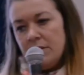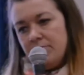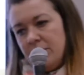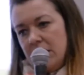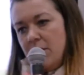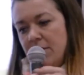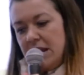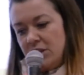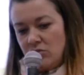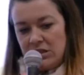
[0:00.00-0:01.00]
a little bit
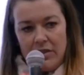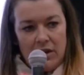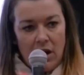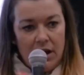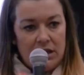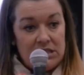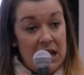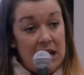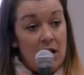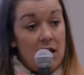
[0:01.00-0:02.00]
later on down the line I
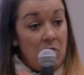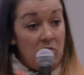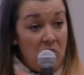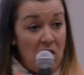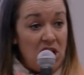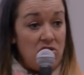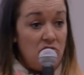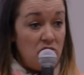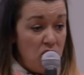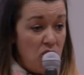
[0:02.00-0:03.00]
say, why don't you
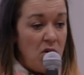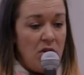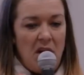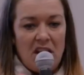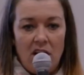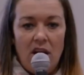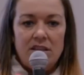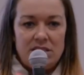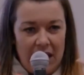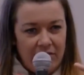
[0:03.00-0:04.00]
call one of my
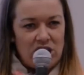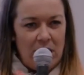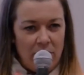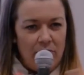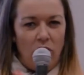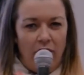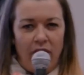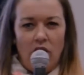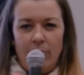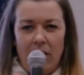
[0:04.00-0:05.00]
clients and have a chat with them on the
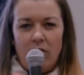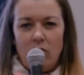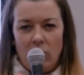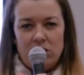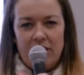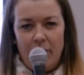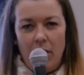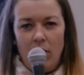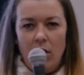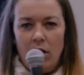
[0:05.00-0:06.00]
phone about the quality of my
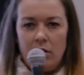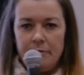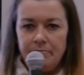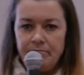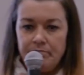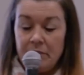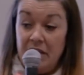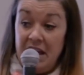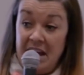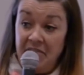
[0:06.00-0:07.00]
work? And
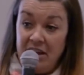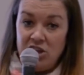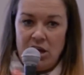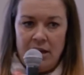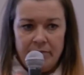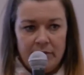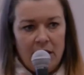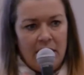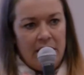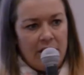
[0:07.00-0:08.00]
they have that chat
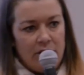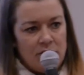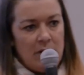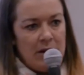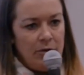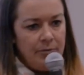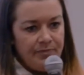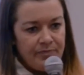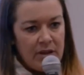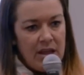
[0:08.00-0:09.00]
and it goes well.
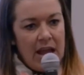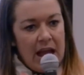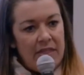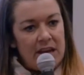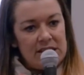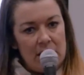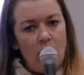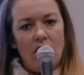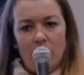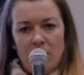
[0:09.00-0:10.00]
And then I say,
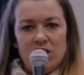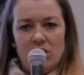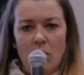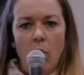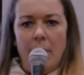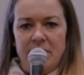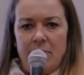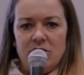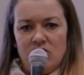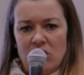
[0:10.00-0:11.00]
why don't we do a web
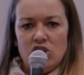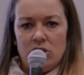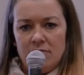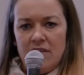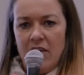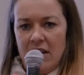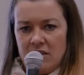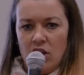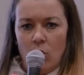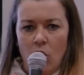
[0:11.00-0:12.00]
demonstration of how that's
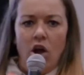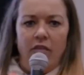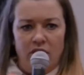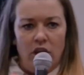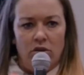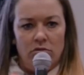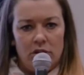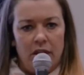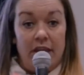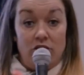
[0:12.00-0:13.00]
going to work for you?
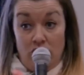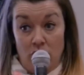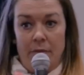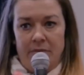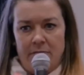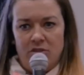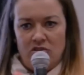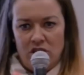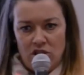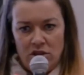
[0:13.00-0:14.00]
And they do the web
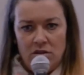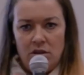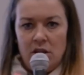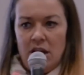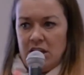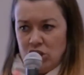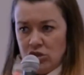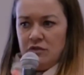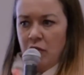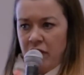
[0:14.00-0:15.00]
demonstration, and it's
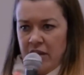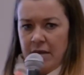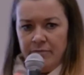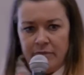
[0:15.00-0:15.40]
useful for them.